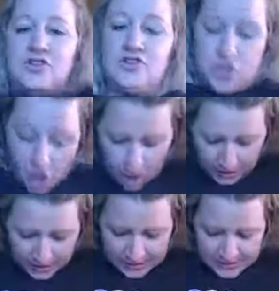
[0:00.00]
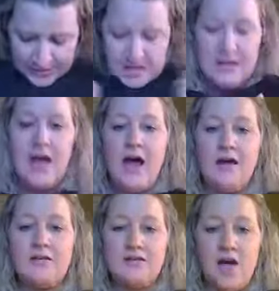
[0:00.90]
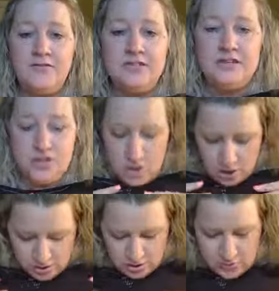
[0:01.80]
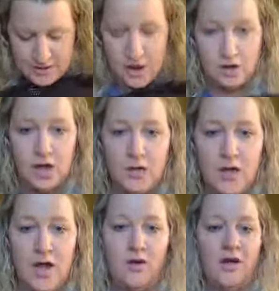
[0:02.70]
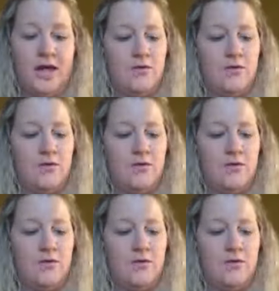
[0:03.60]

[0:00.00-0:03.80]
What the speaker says: chocolate soft t-shirt with our logo and